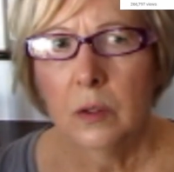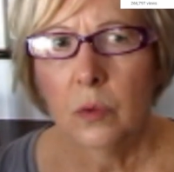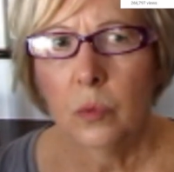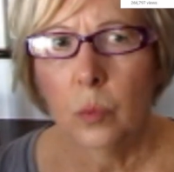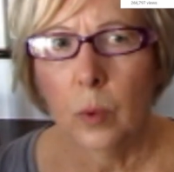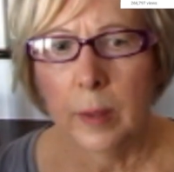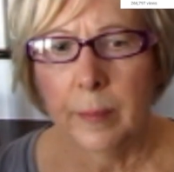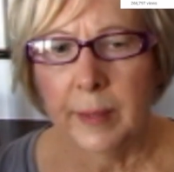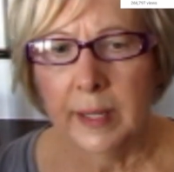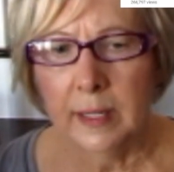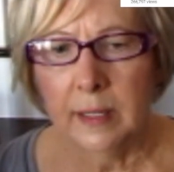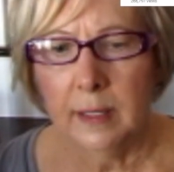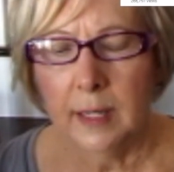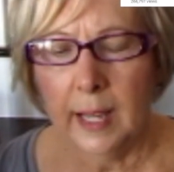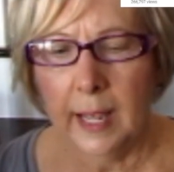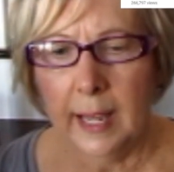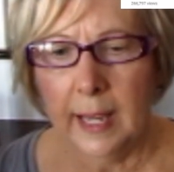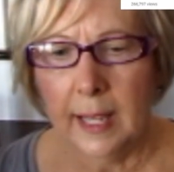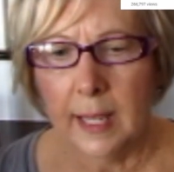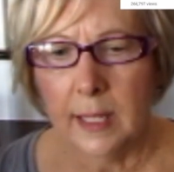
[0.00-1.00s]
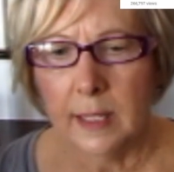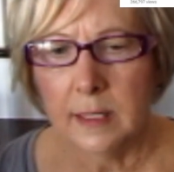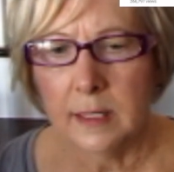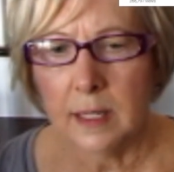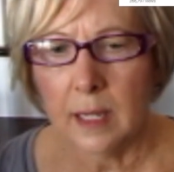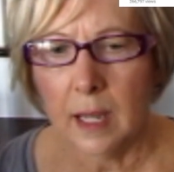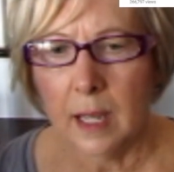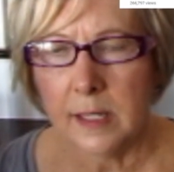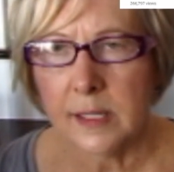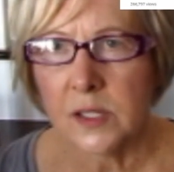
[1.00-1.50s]
women,
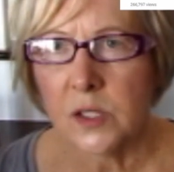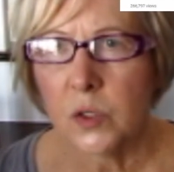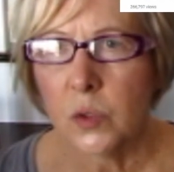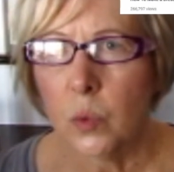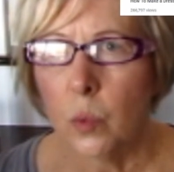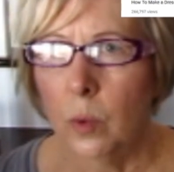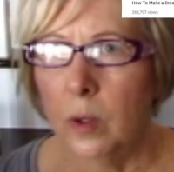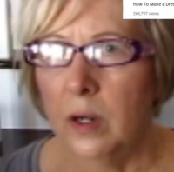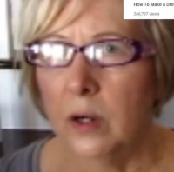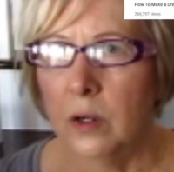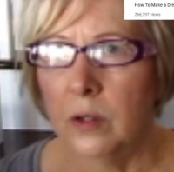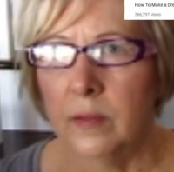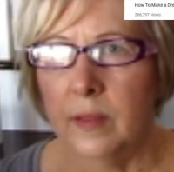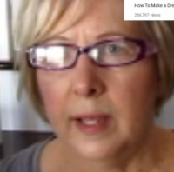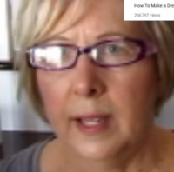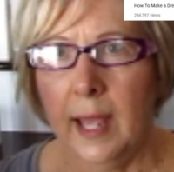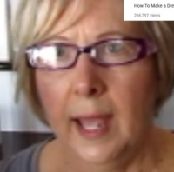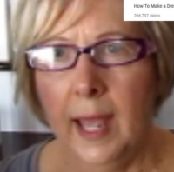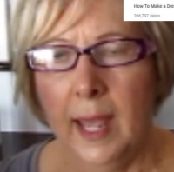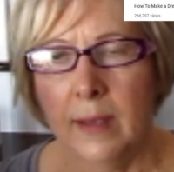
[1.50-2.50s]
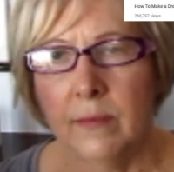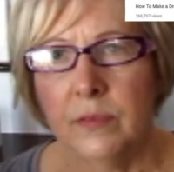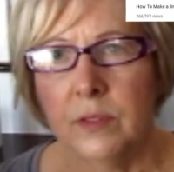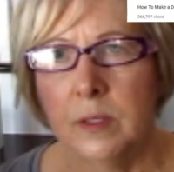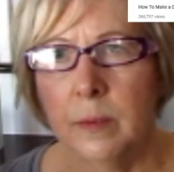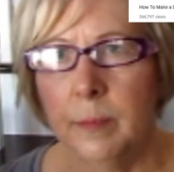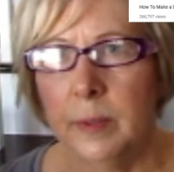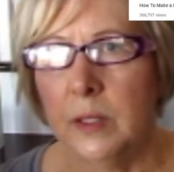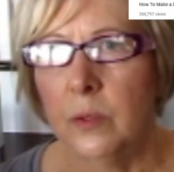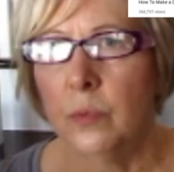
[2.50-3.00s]
and I swear they have
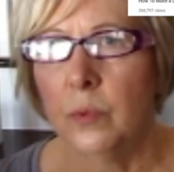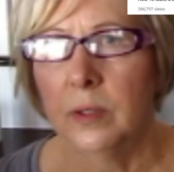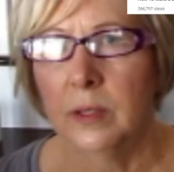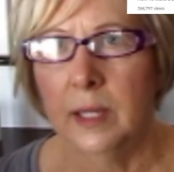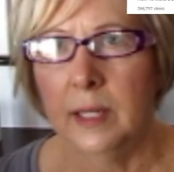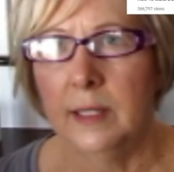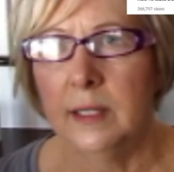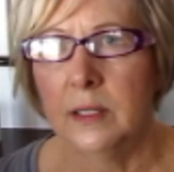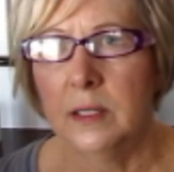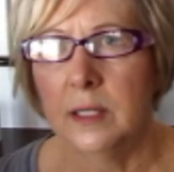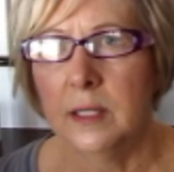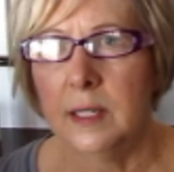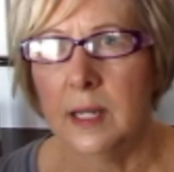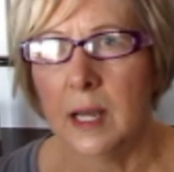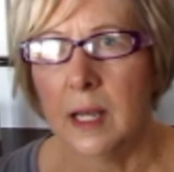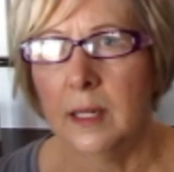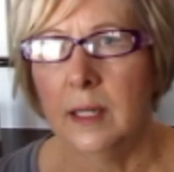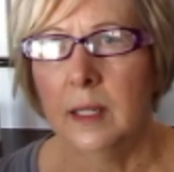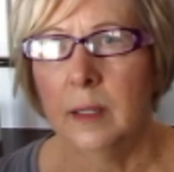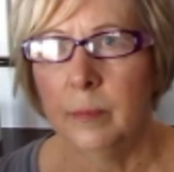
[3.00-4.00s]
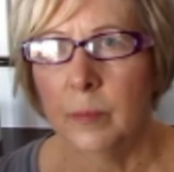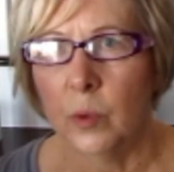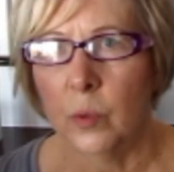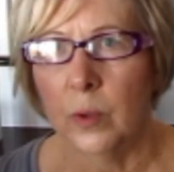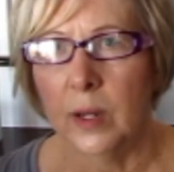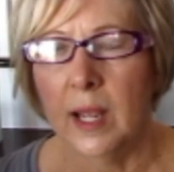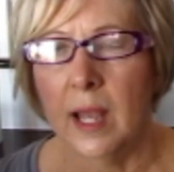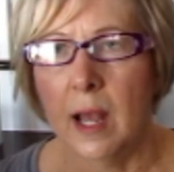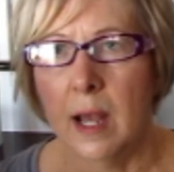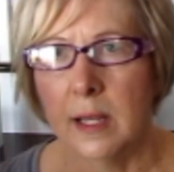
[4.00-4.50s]
to be related to Donnie and
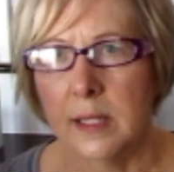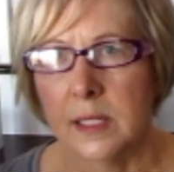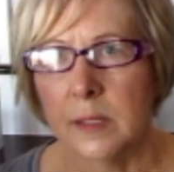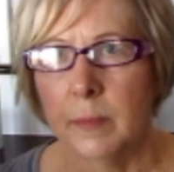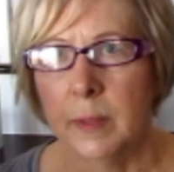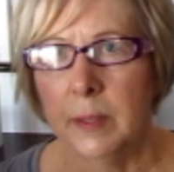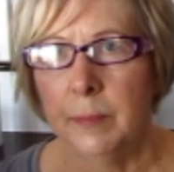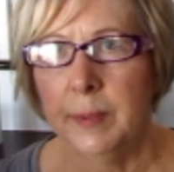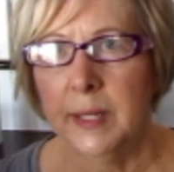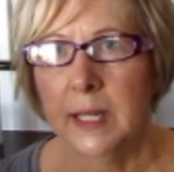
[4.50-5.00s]
Marie Osmond,